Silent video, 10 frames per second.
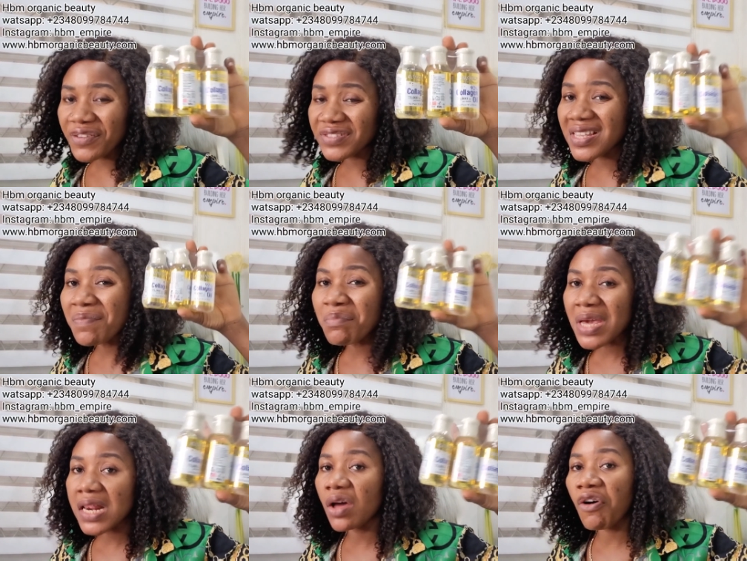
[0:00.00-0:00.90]
50
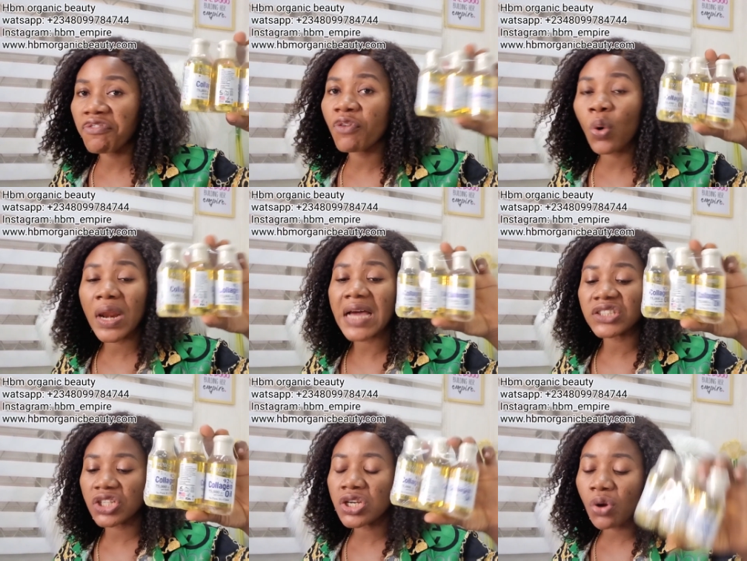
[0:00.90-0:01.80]
ml of
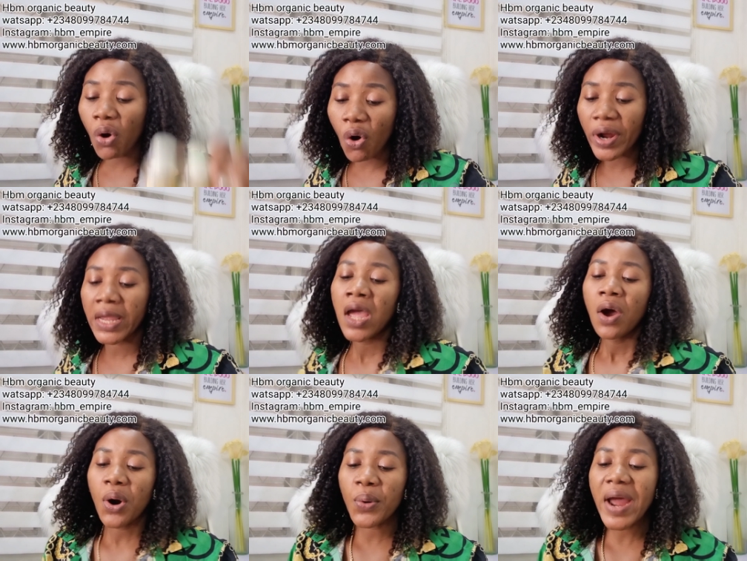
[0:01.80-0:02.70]
collagen oil,
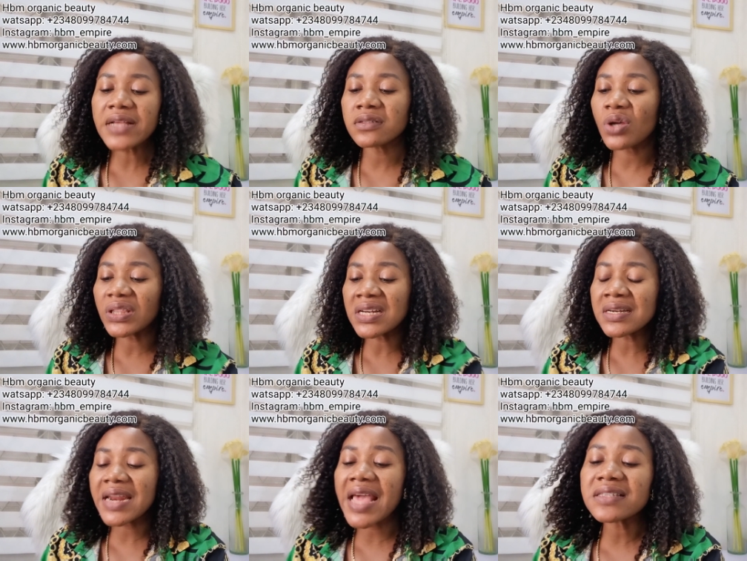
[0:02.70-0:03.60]
all right? So the
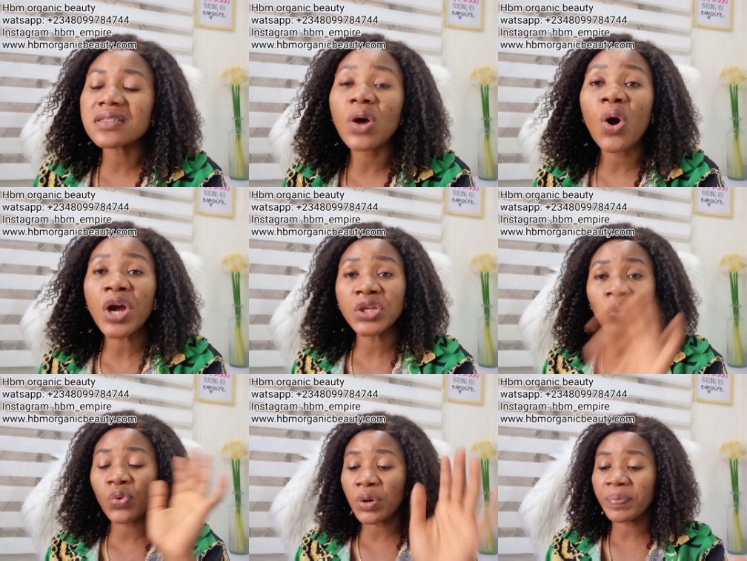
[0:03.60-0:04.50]
next oil
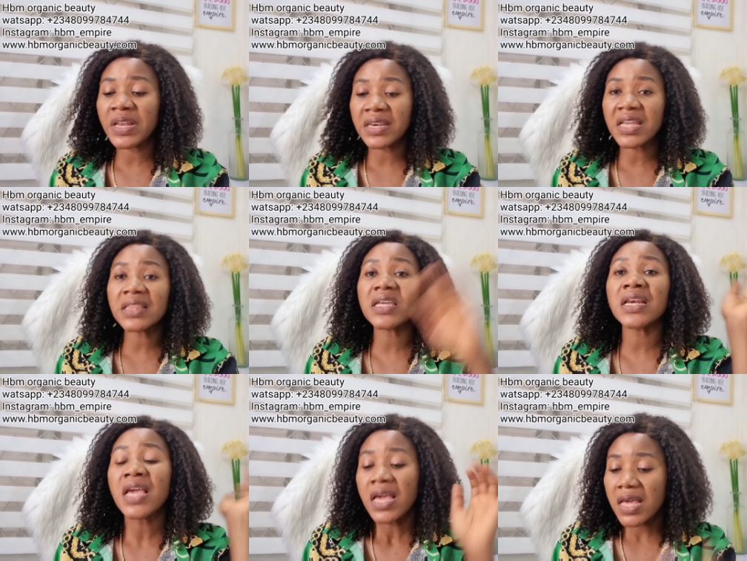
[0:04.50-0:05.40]
you will be
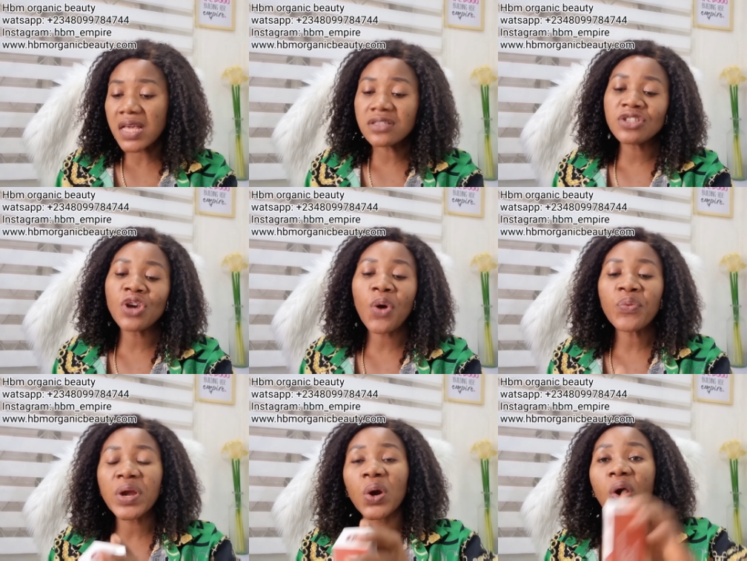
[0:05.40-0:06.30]
needing is your
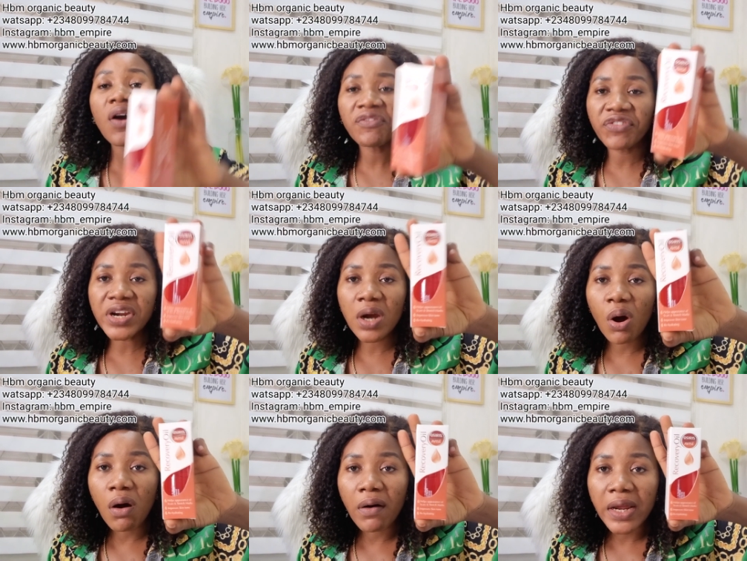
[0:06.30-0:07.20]
recovery
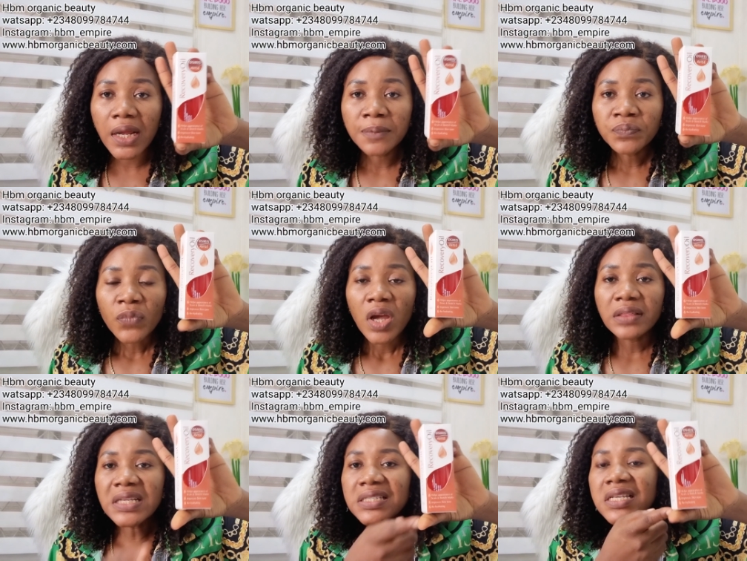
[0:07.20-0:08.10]
oil.
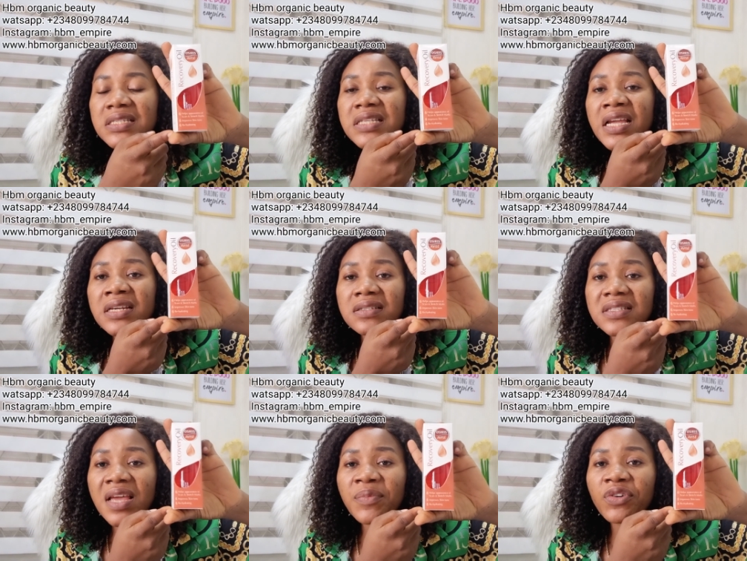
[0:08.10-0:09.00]
This is in the
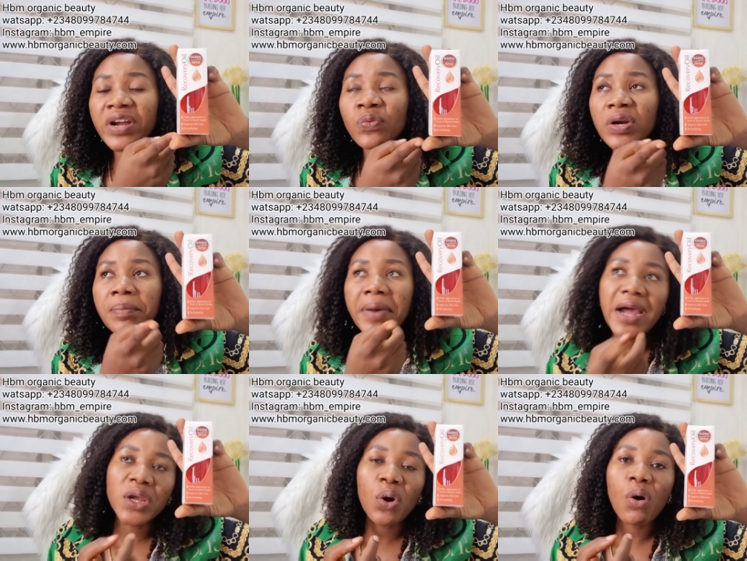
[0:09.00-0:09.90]
same grade with
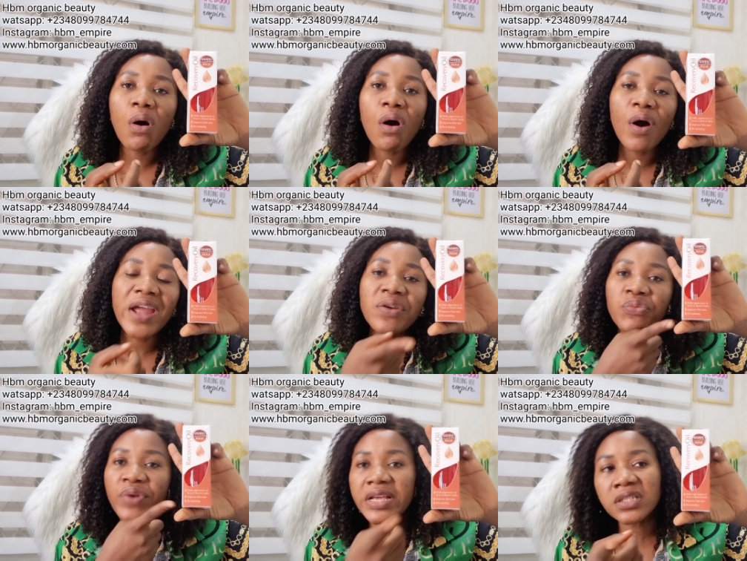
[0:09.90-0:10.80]
bio oil,
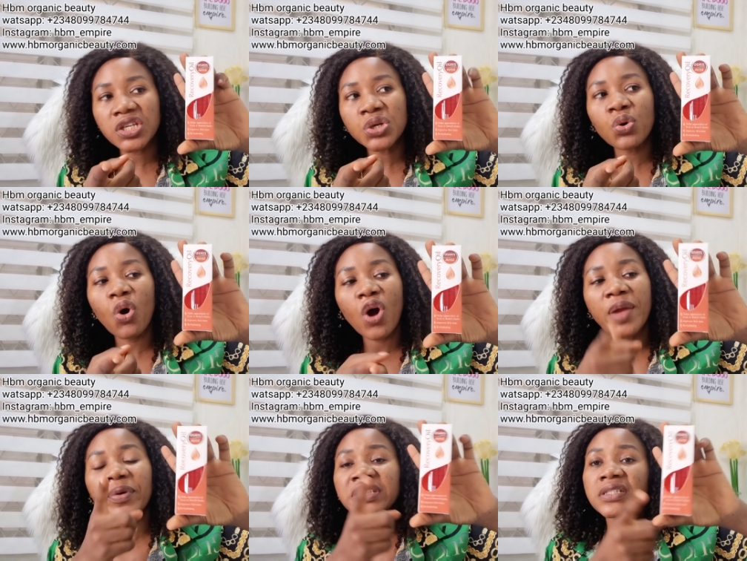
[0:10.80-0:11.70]
rescue
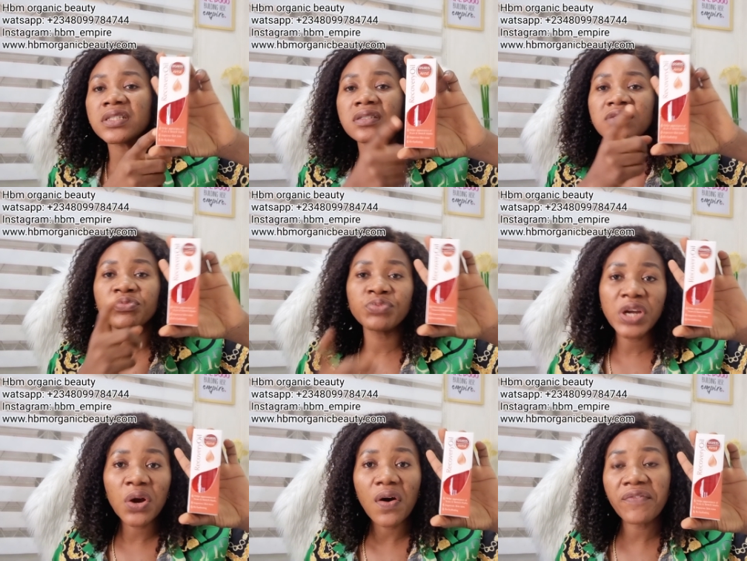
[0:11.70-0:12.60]
oil, but this is
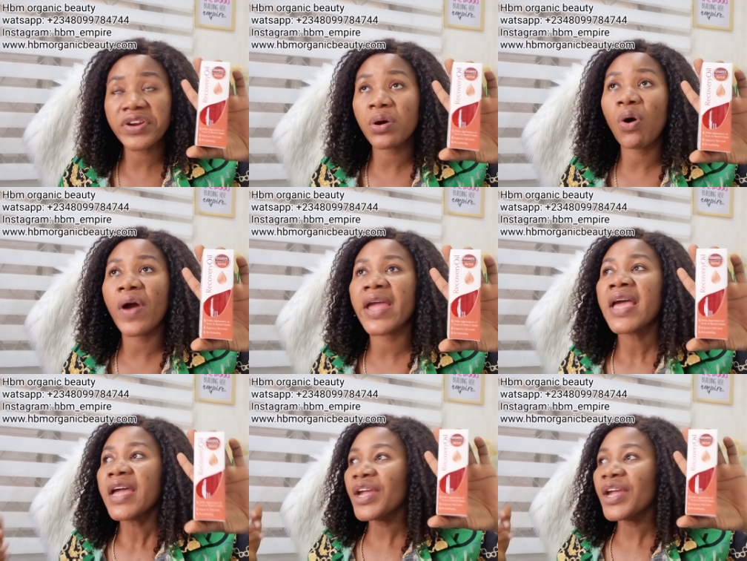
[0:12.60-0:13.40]
recovery oil.